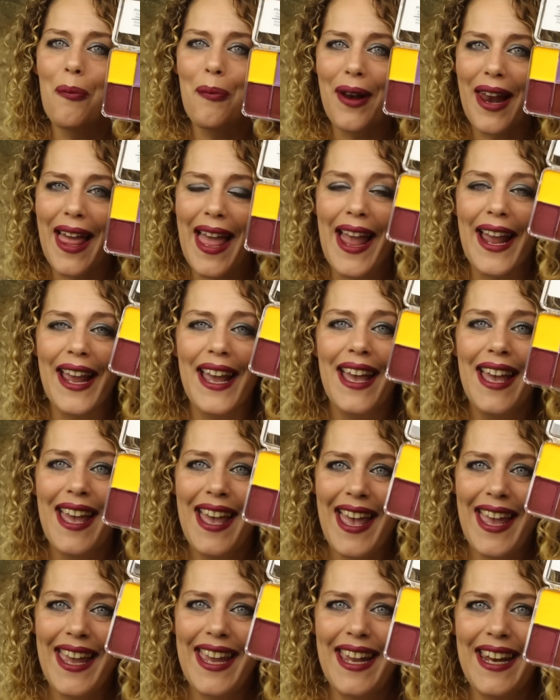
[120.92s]
a black.
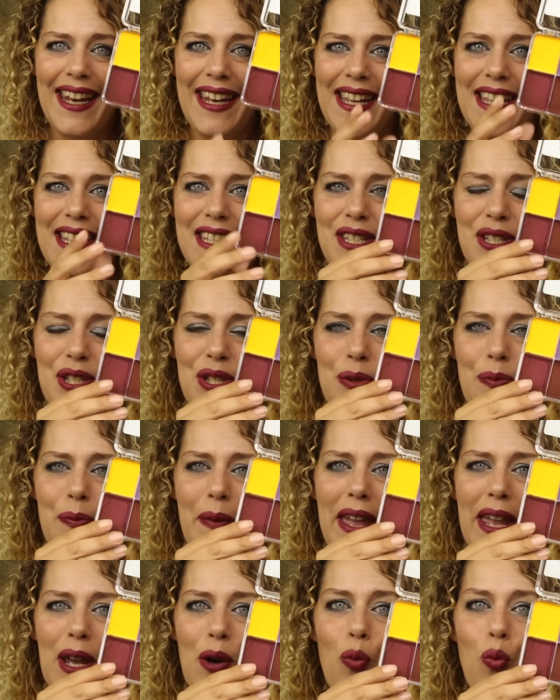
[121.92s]
It is to
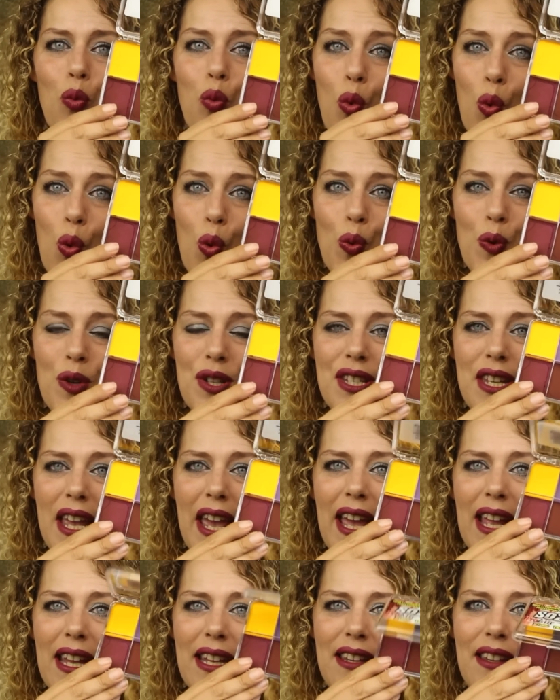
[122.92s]
make wounds
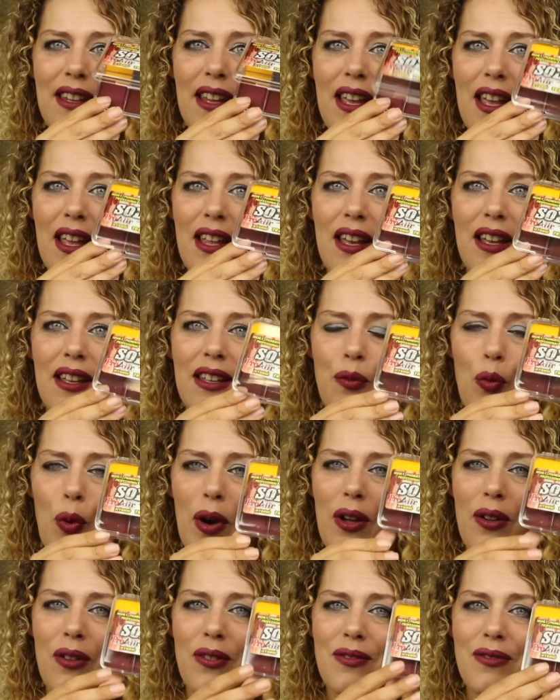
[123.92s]
and,
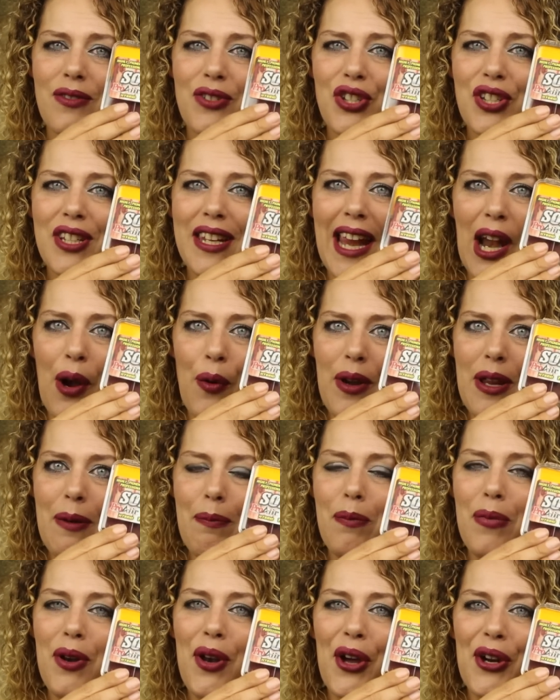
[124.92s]
well,
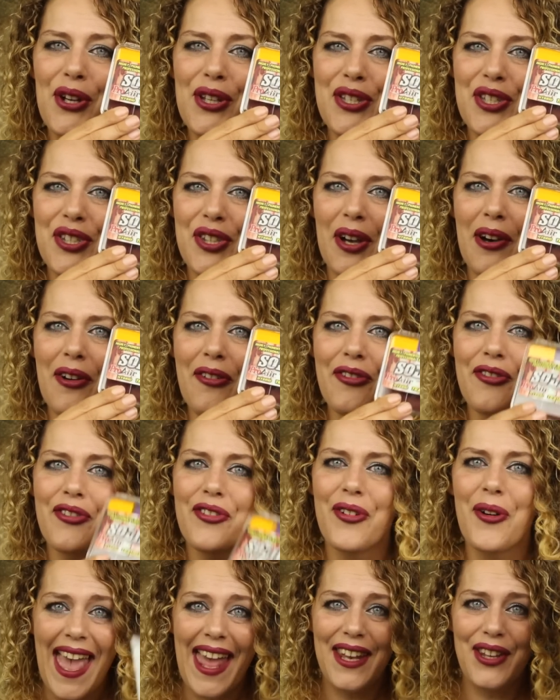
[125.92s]
scary bloody
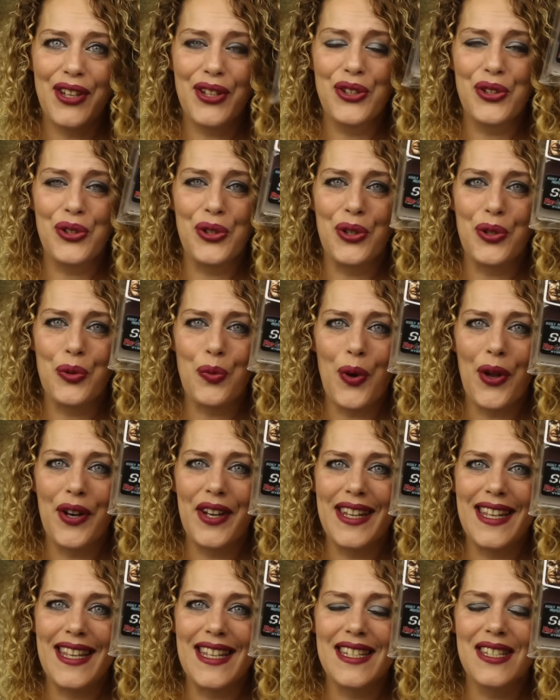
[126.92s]
stuff. And the third
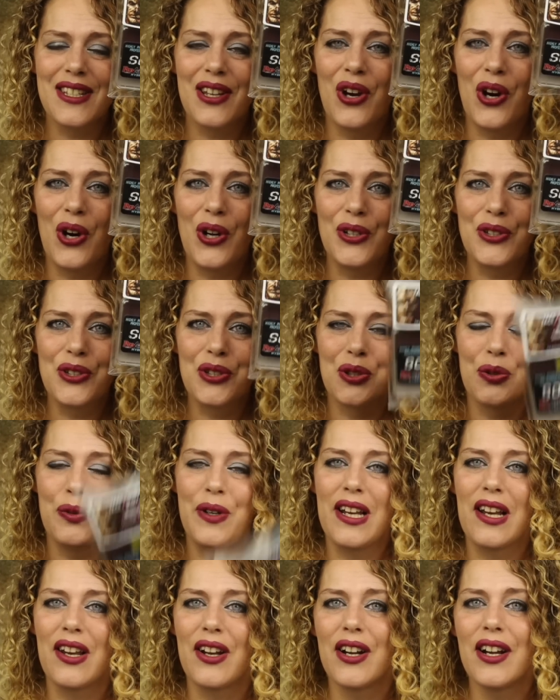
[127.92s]
one is called
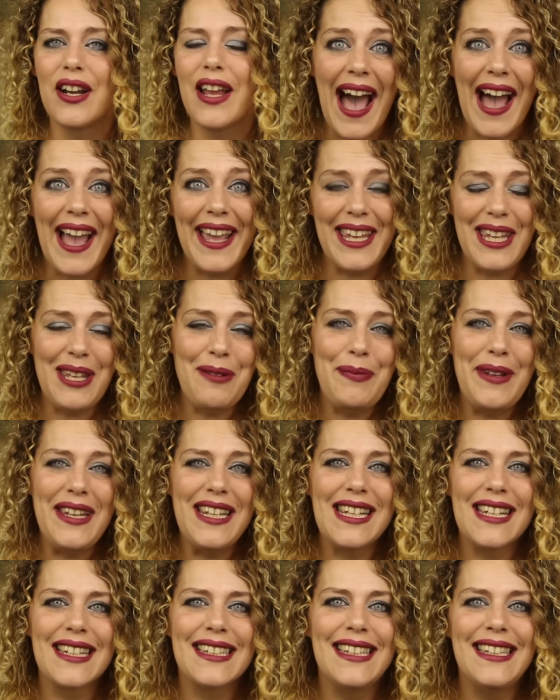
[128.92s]
Thriller. I
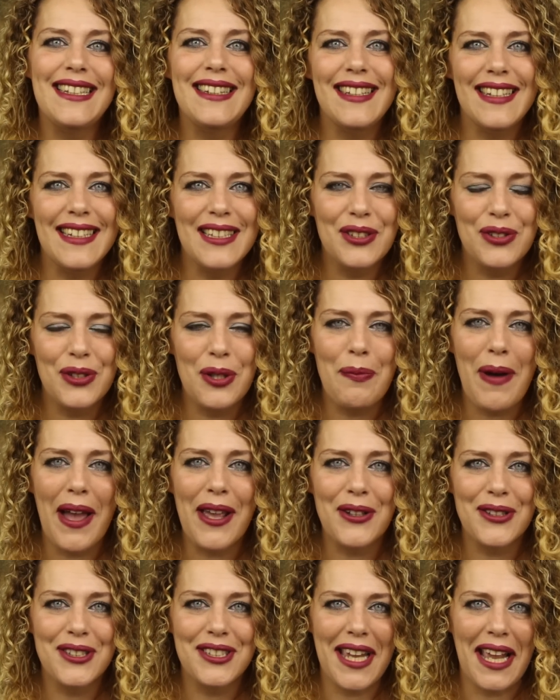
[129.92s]
immediately think to the
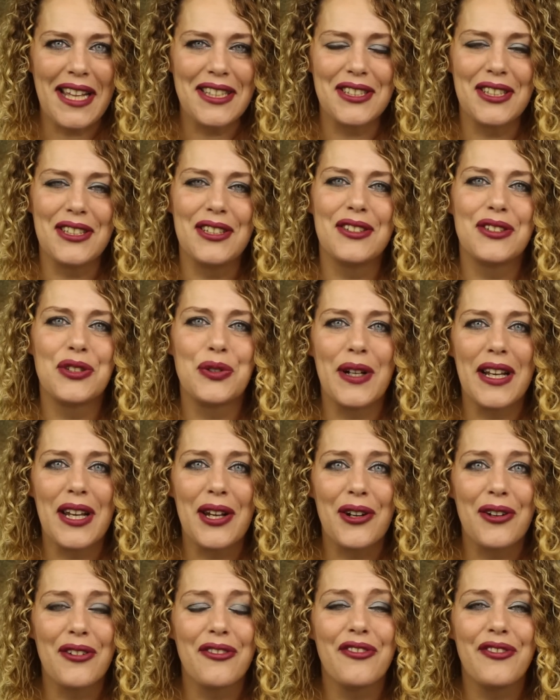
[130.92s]
Michael Jackson
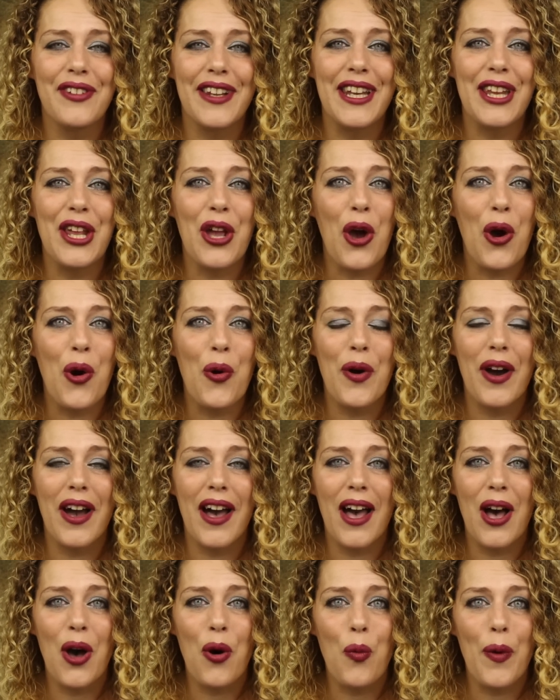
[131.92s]
Thriller video
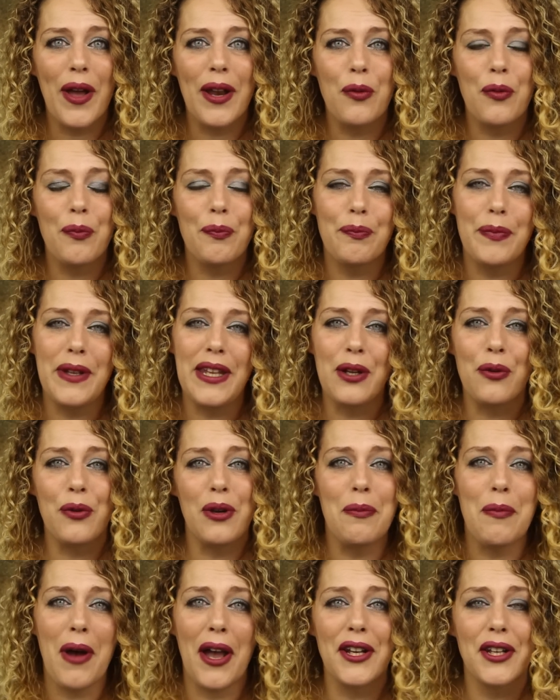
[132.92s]
when being
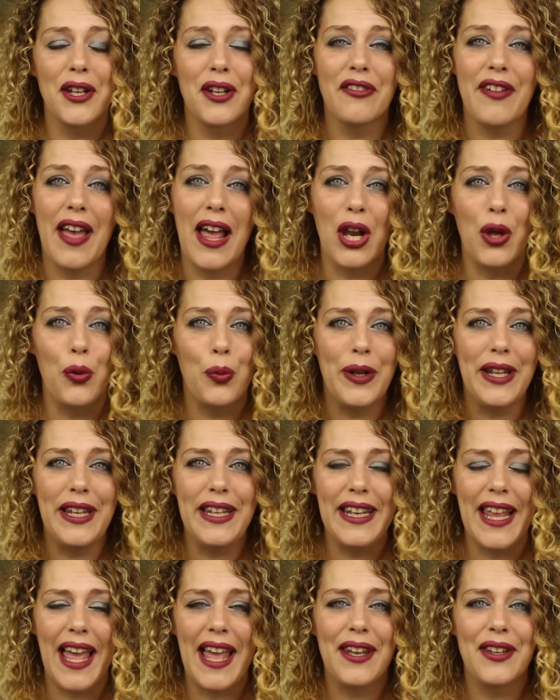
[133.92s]
reminded of
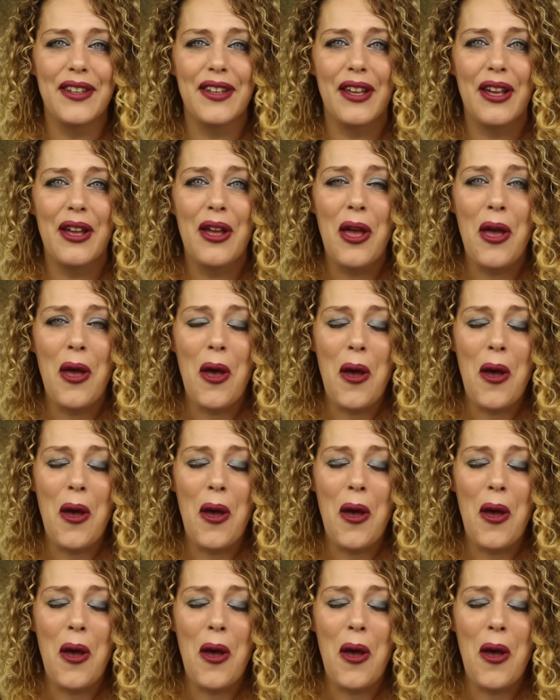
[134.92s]
Halloween and the